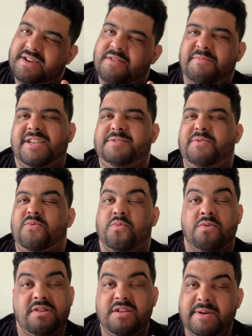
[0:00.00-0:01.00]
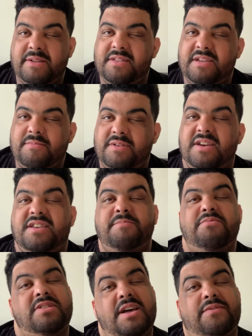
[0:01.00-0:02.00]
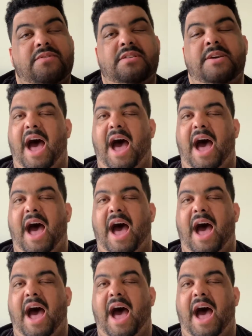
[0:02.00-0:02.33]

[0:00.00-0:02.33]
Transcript: and it makes me worry about them on a deeper level.